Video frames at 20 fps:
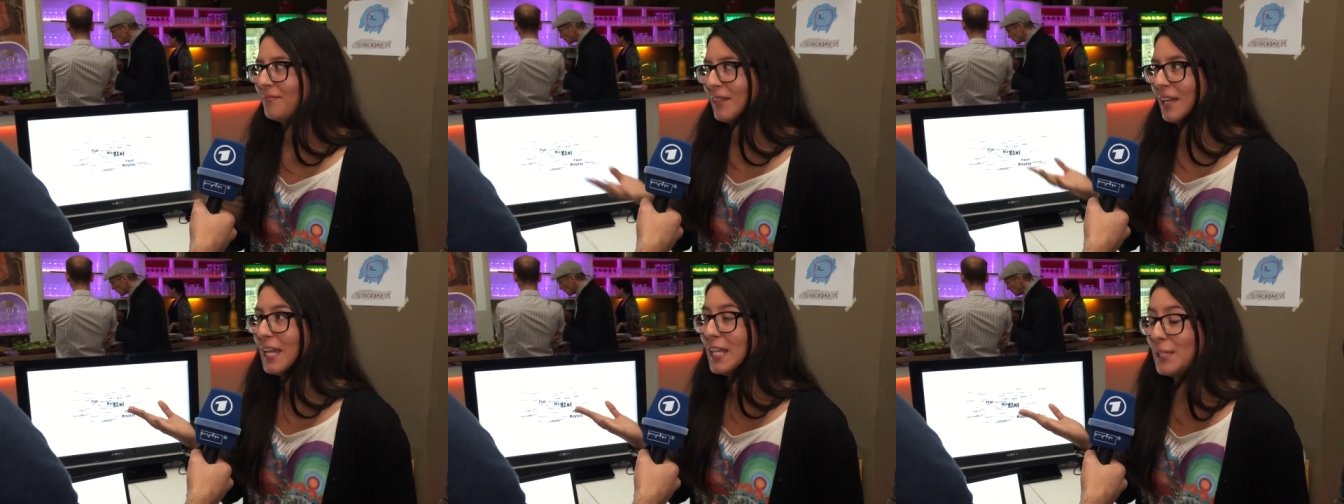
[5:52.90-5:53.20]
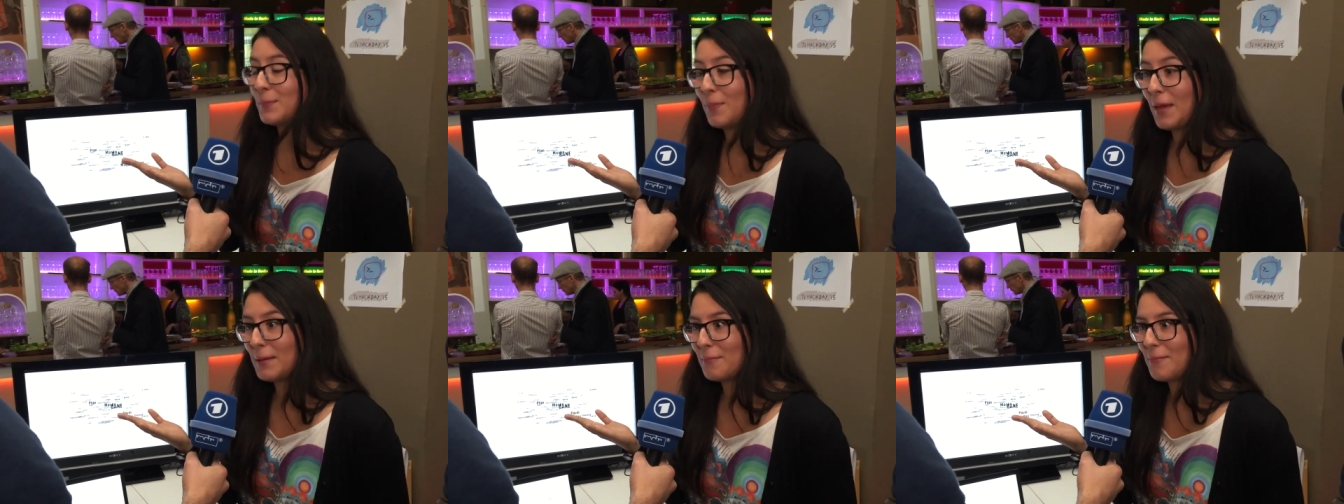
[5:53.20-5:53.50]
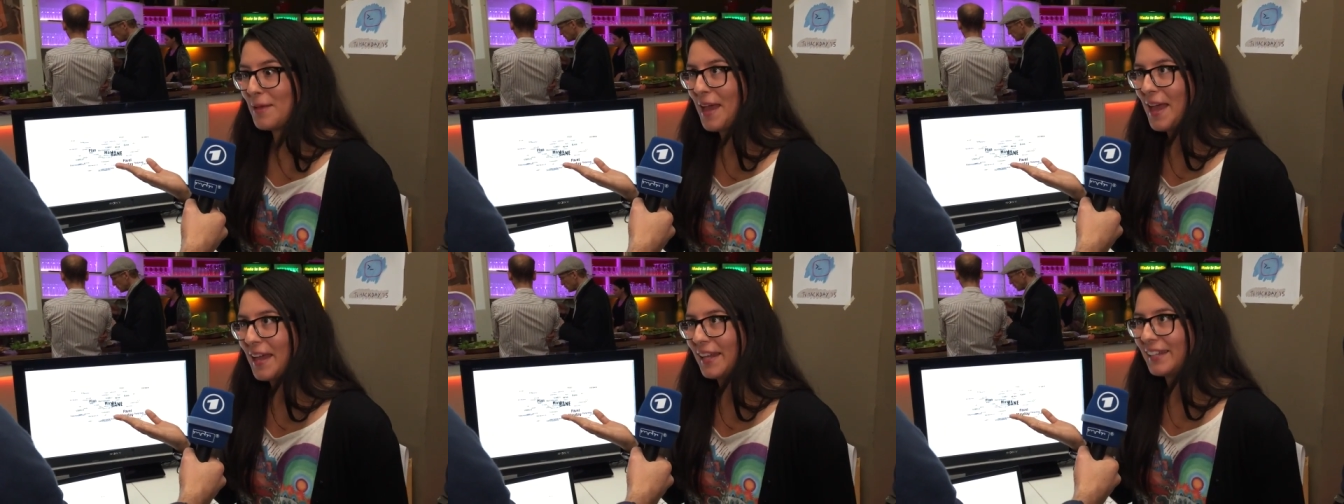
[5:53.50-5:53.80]
it's
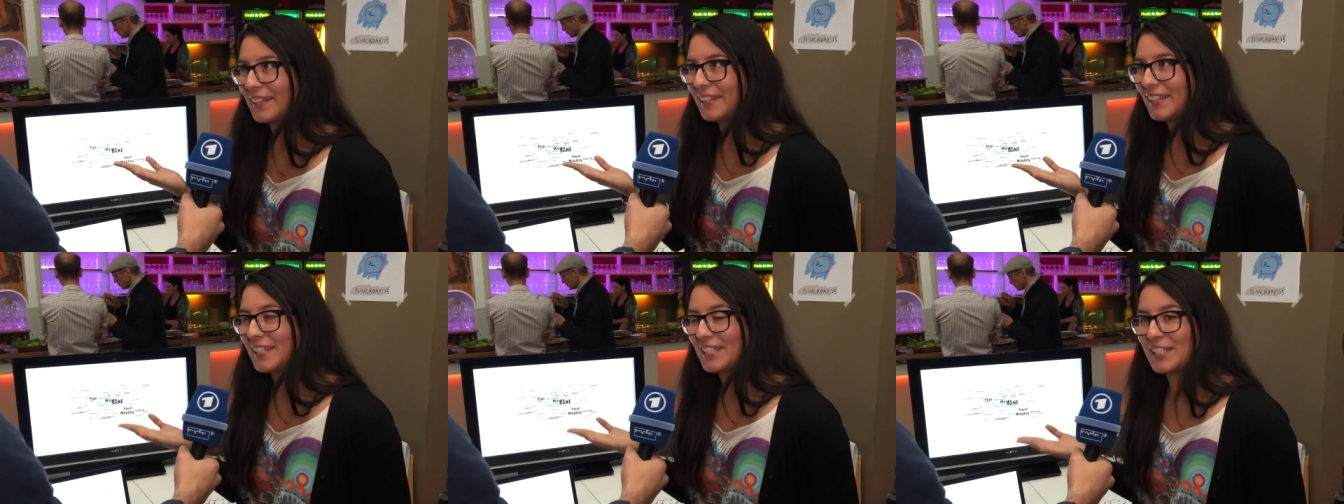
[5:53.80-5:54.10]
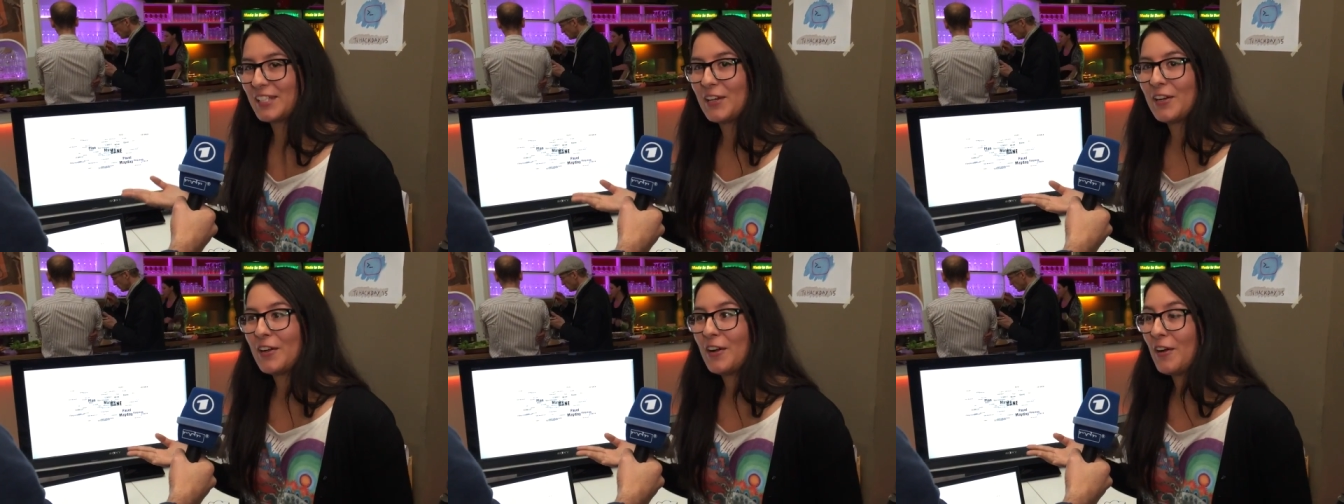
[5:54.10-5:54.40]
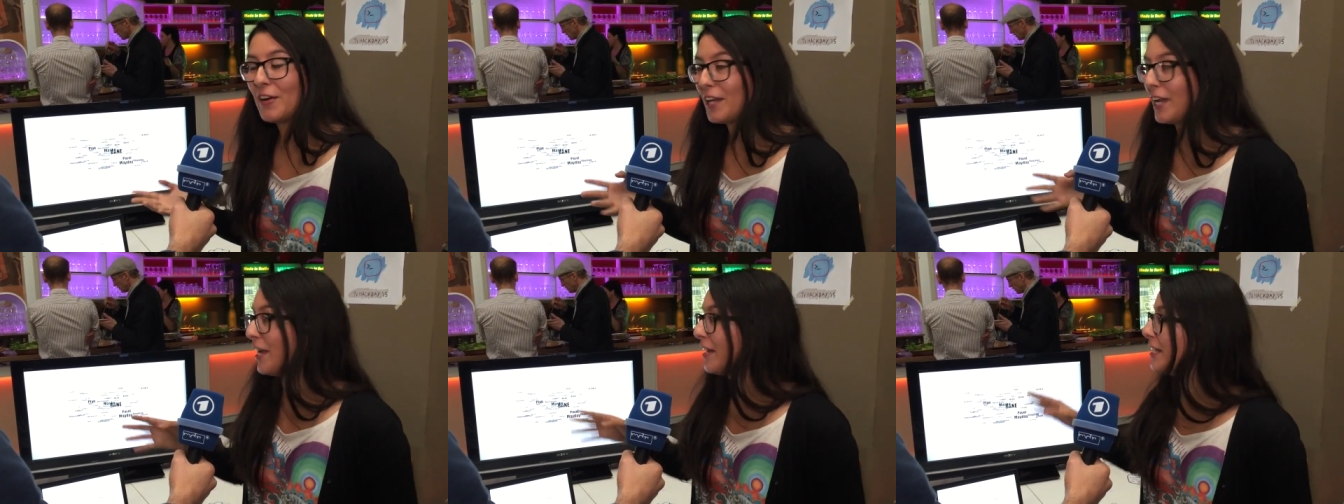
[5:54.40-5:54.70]
Batman. So
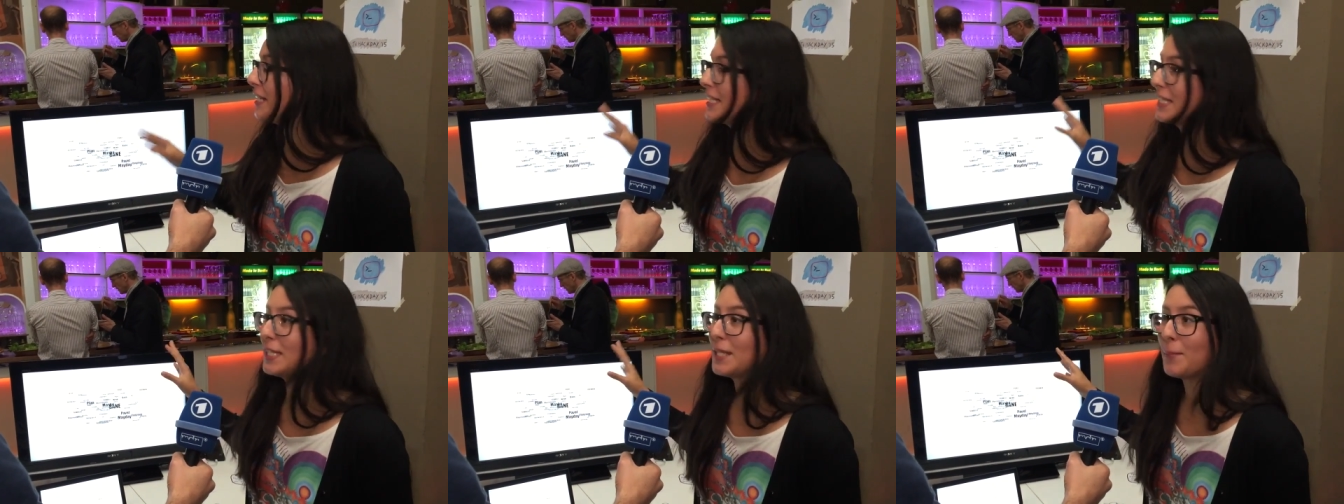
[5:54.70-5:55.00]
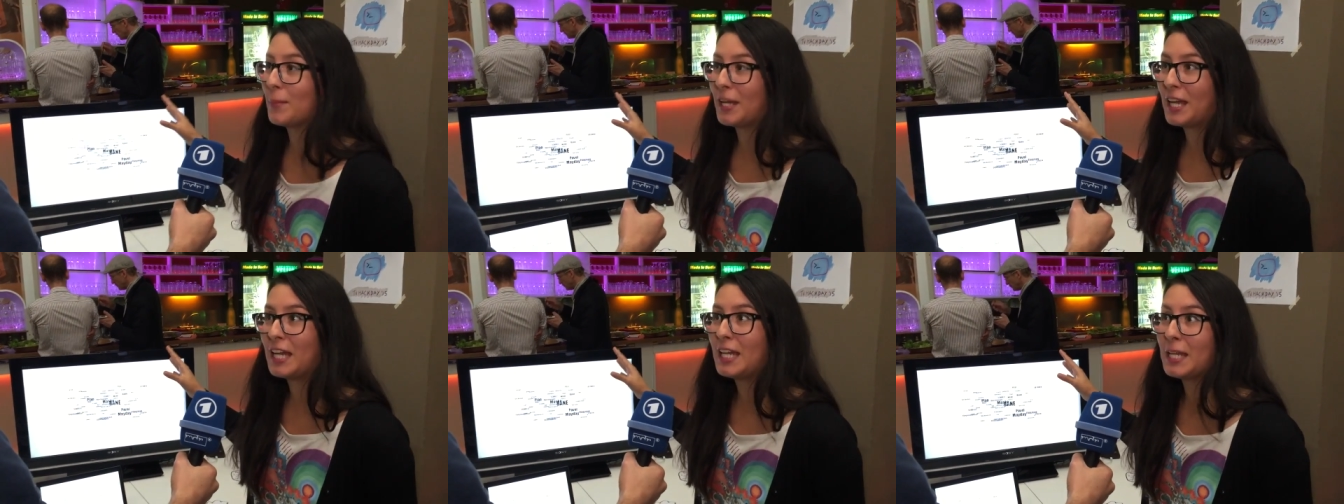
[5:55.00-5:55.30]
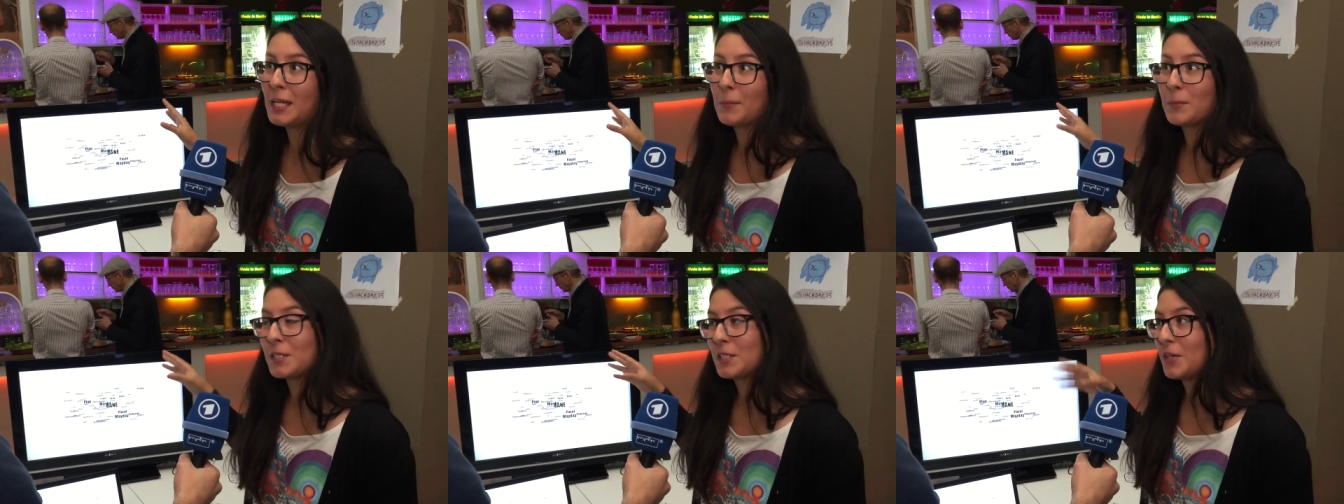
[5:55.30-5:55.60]
okay, and it's in the
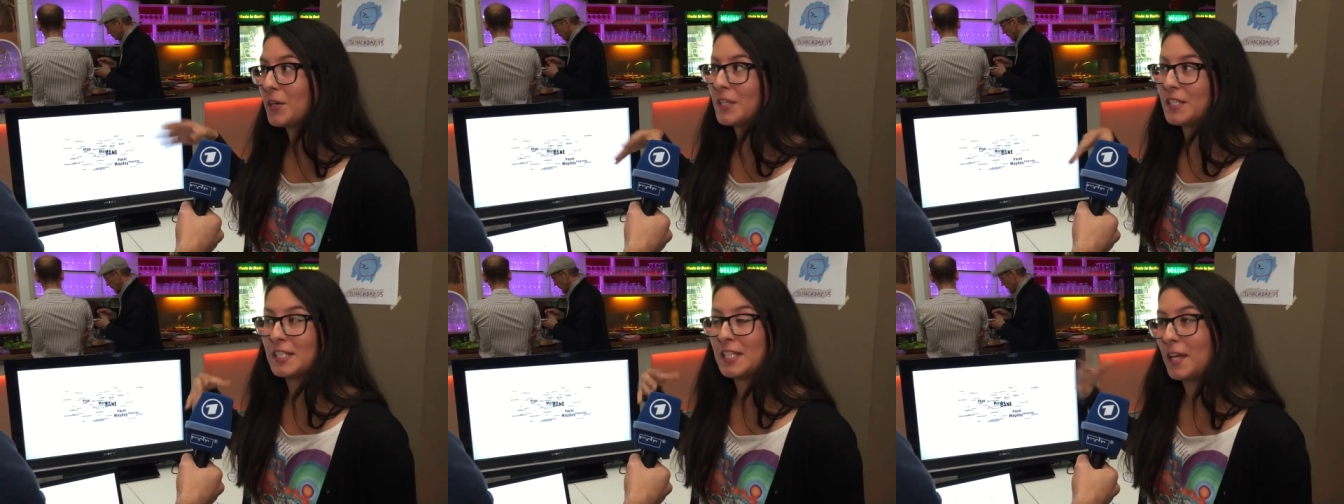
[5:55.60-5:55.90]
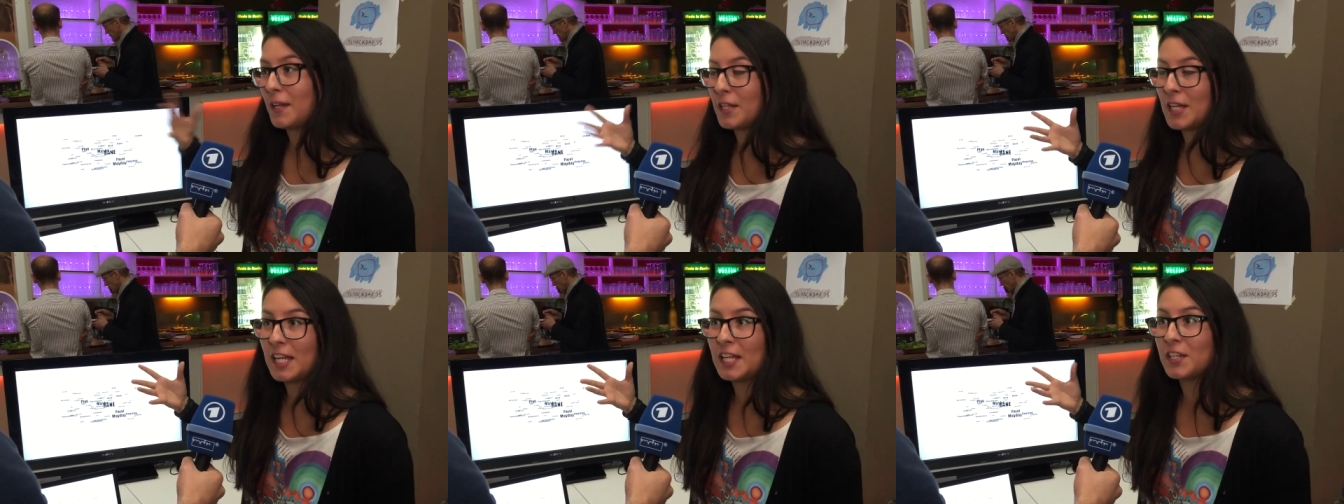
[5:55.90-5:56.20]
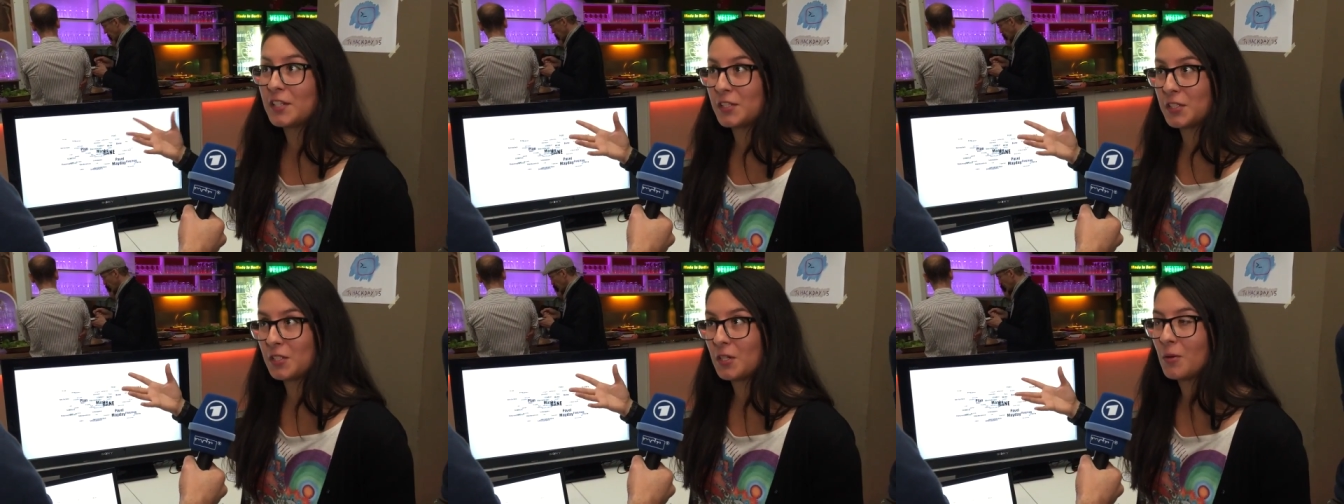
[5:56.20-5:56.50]
beginning because they're
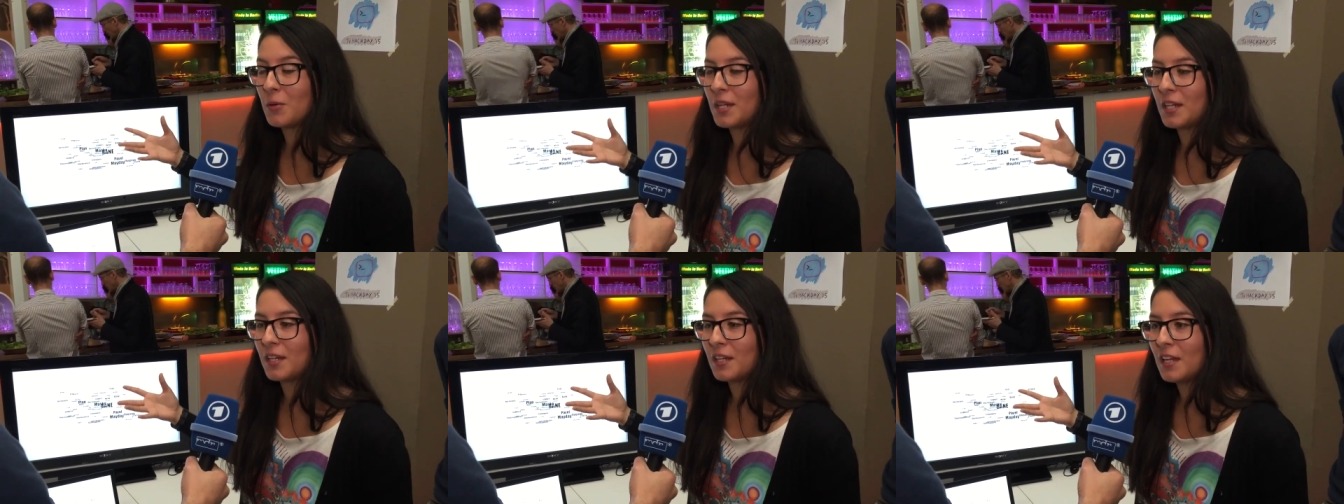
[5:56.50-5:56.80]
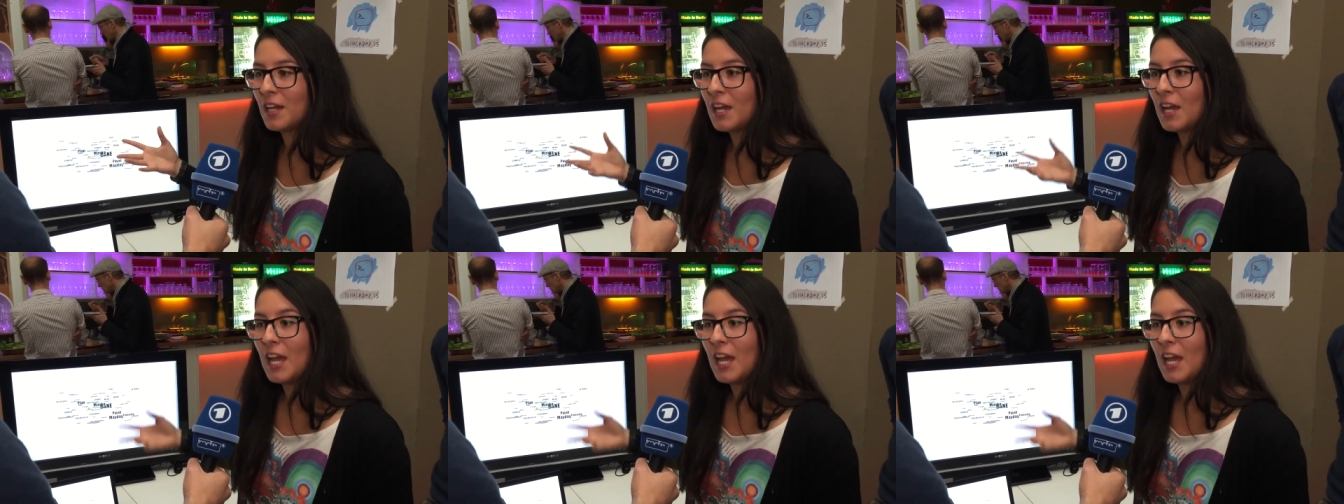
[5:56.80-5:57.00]
telling a story.